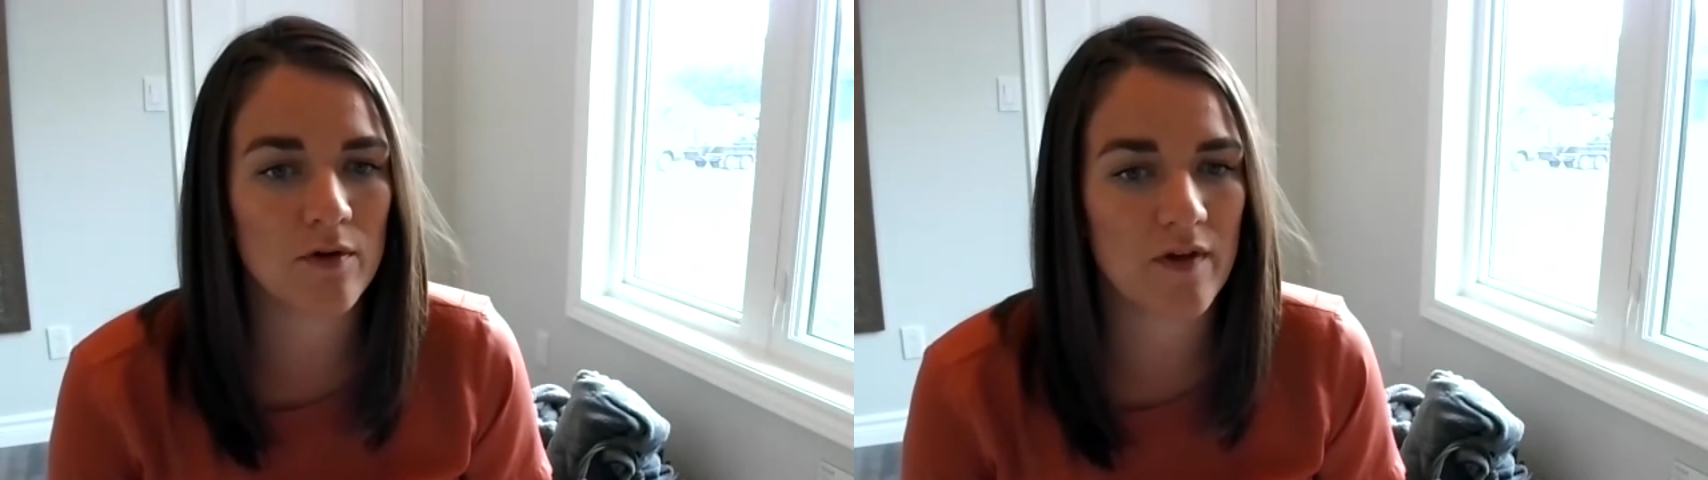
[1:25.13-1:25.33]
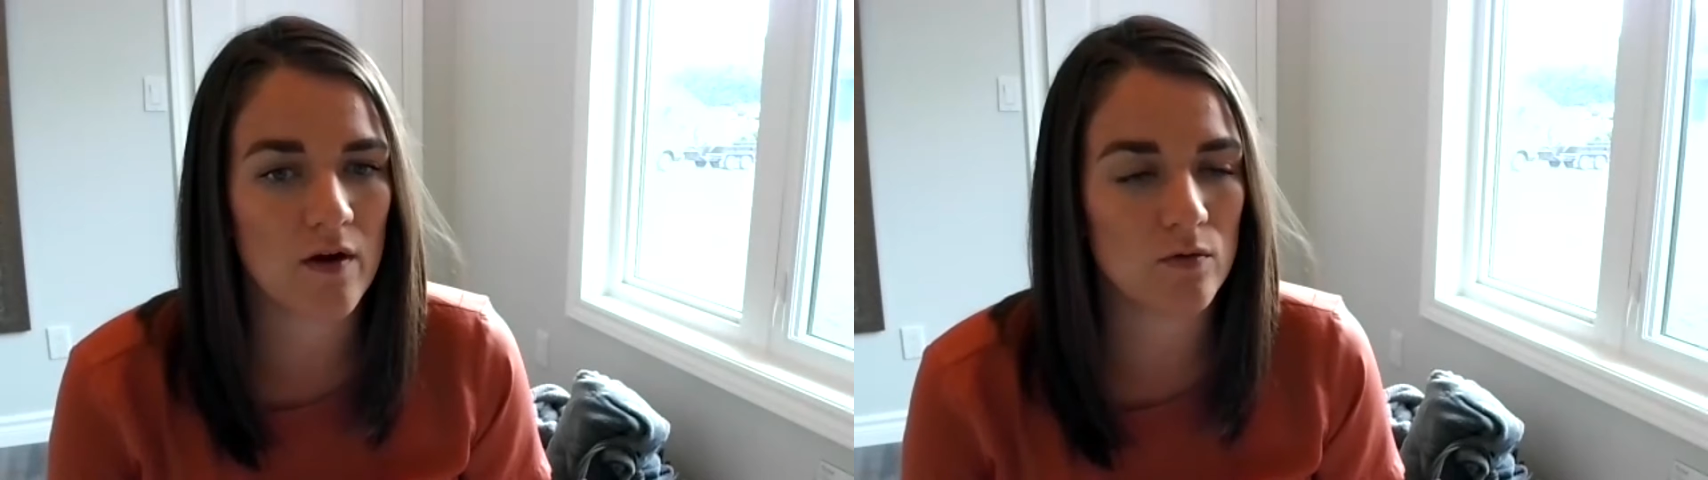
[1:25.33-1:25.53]

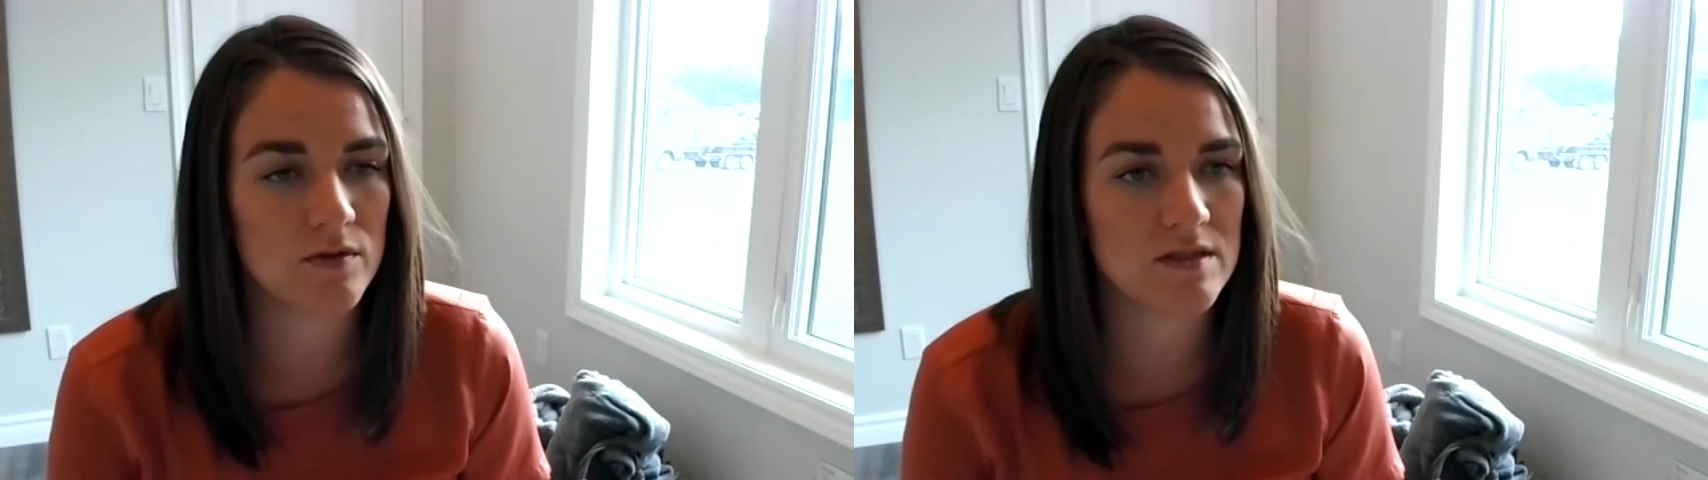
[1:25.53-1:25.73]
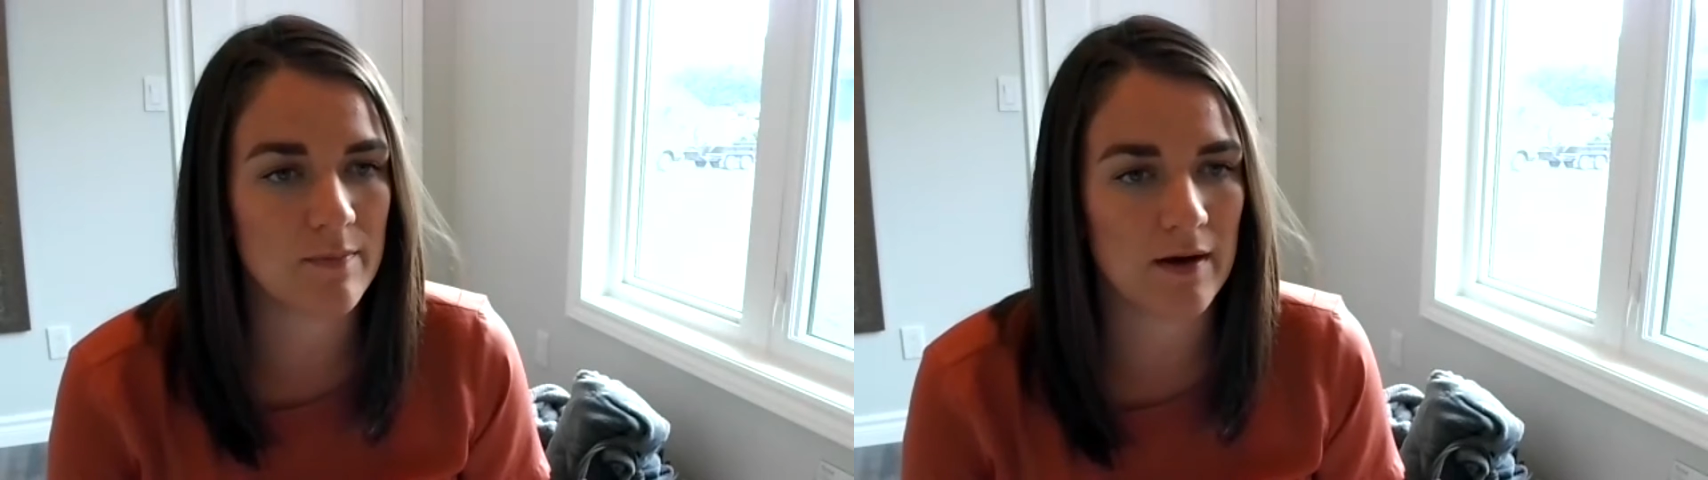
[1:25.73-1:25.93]
that
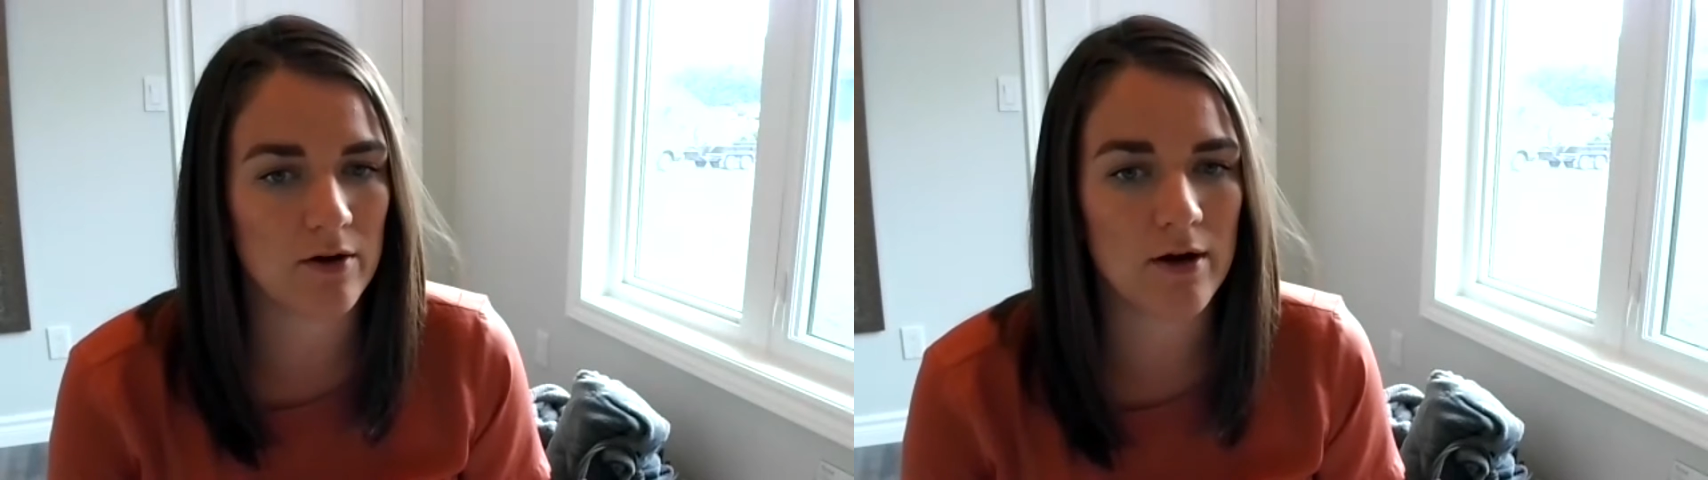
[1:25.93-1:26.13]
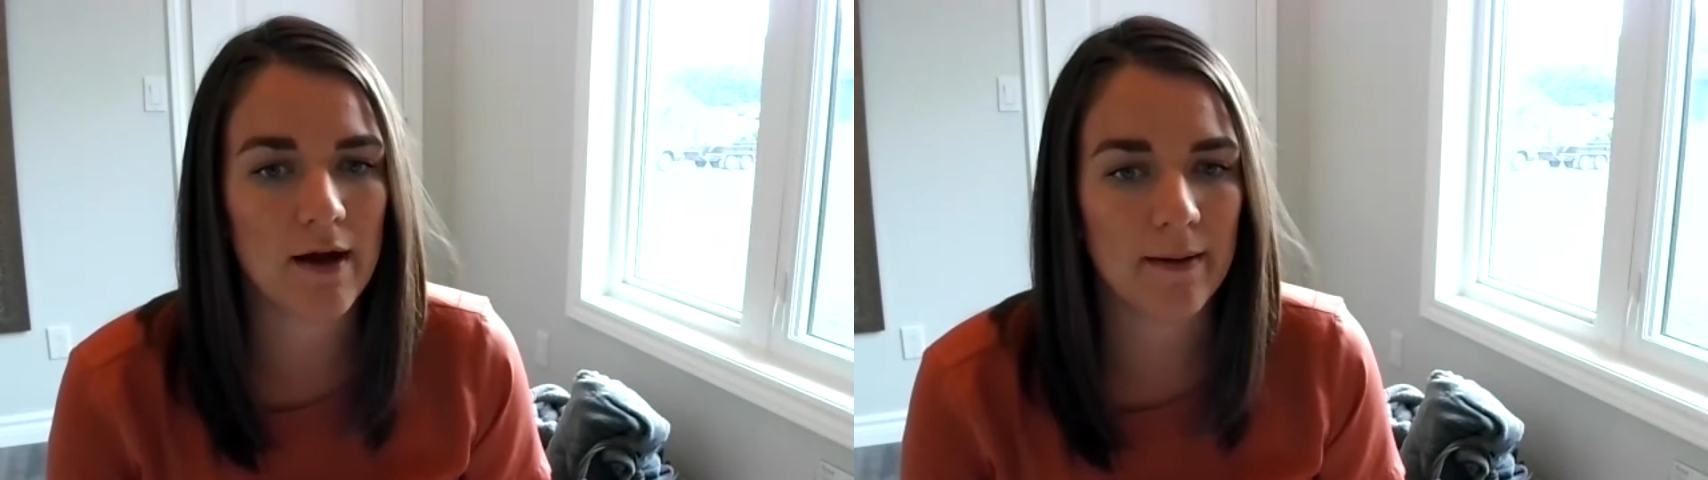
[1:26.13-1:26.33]
holds the
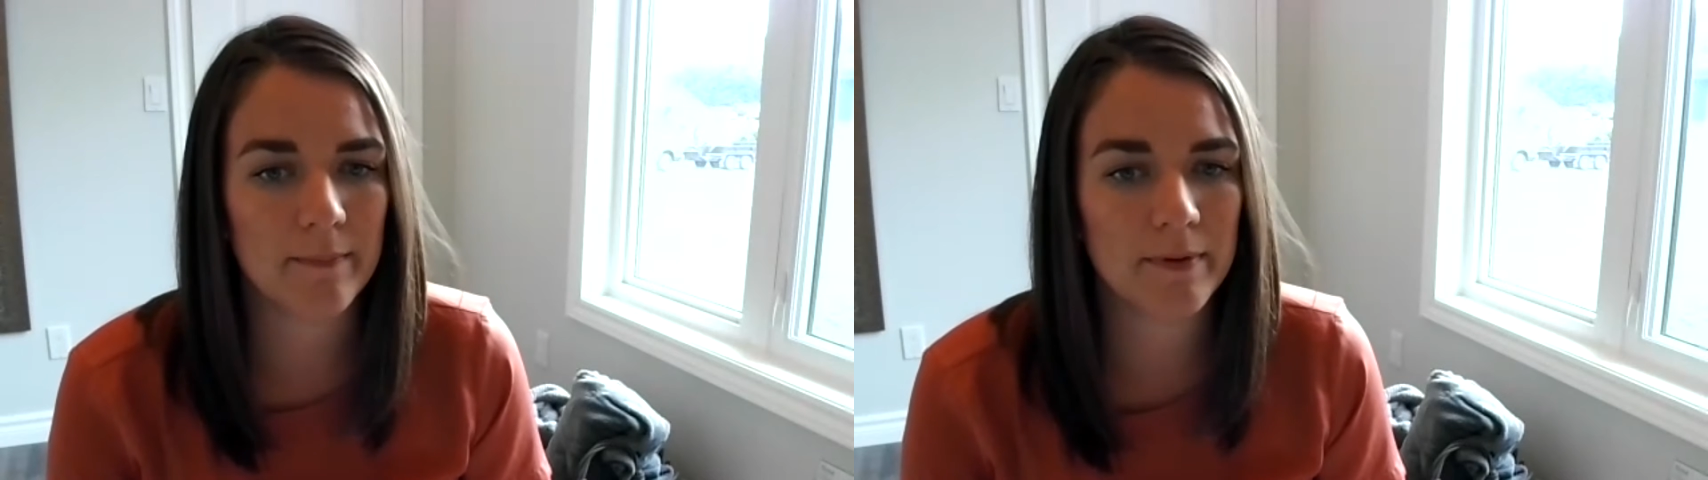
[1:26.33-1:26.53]
banner up.